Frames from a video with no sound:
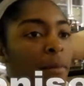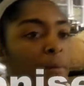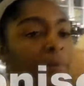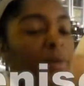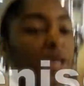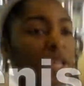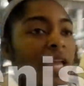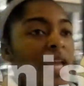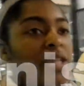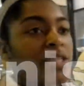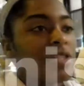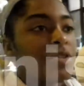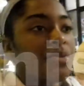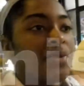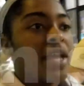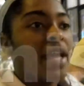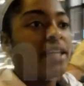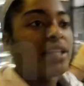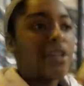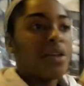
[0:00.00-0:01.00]
But yeah, so we
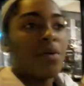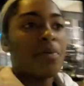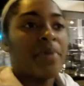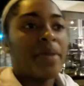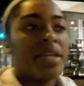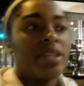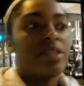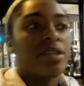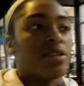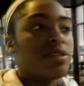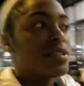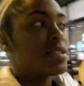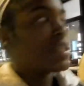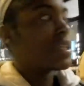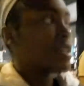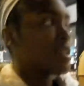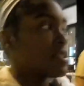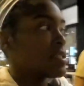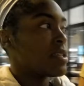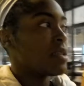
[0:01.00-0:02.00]
had to go pick those
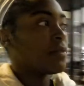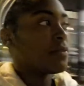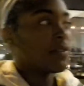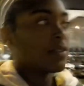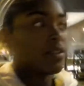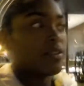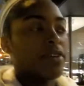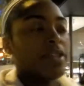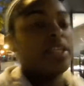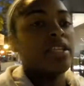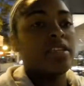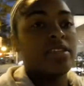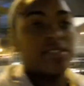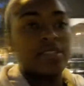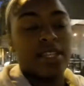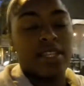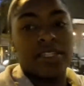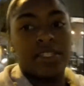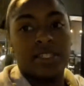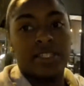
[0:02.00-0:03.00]
tickets up from the radio
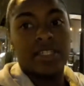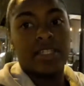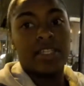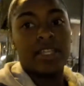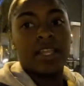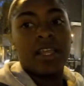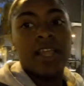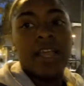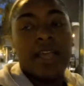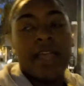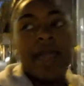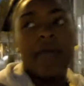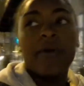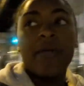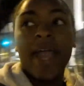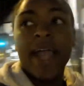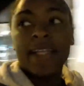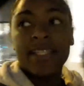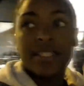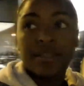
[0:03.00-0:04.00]
station, and we
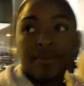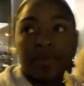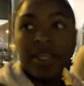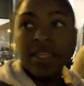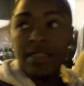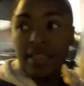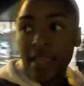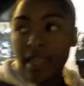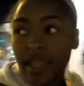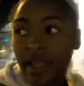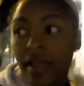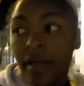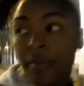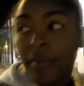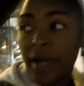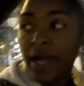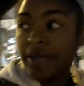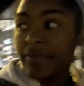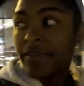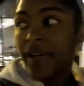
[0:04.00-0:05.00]
had to be there
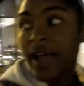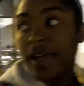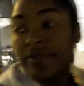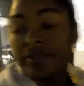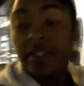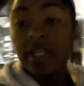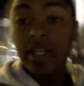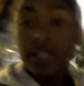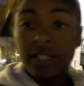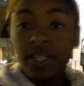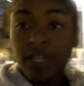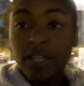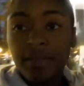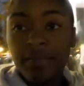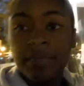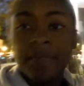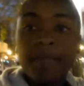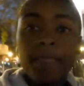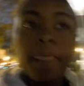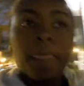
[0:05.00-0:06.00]
by 5:30.
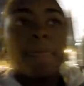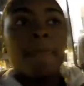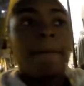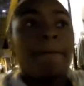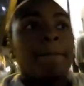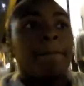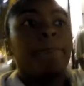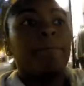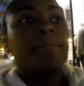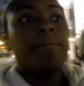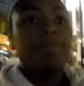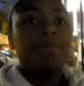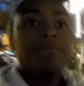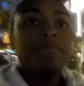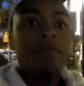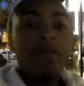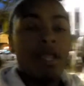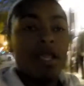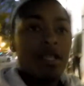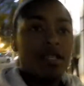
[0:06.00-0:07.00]

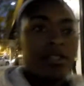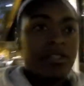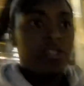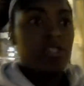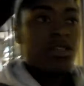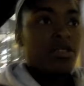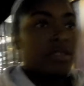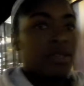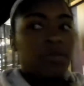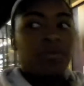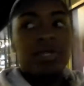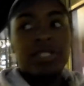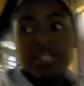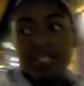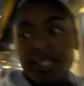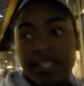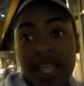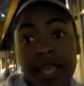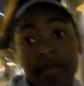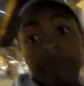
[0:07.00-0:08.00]
So then we
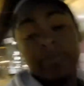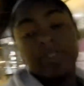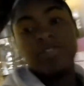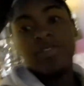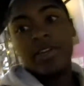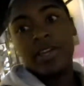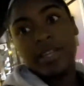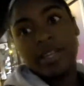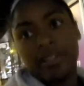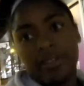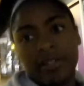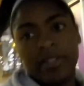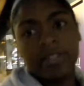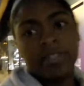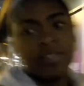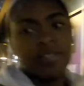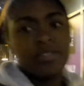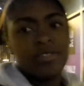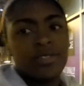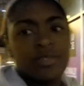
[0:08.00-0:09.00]
just came straight here because
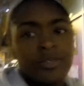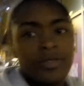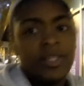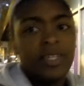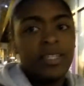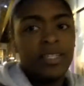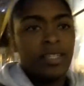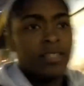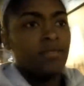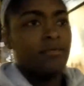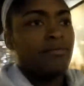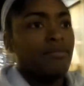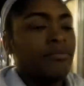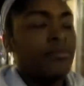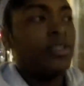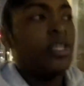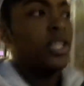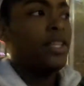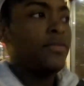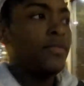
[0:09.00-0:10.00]
there's no need in
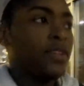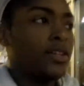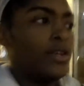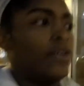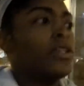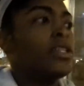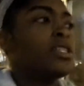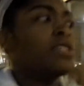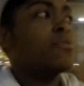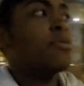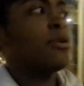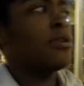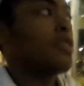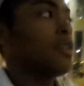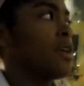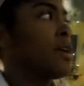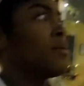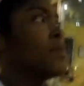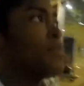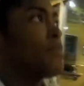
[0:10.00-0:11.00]
leaving Greensboro and
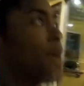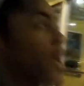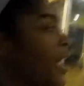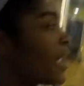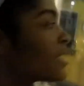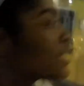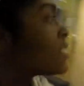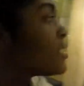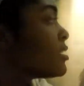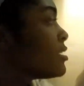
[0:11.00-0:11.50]
coming back.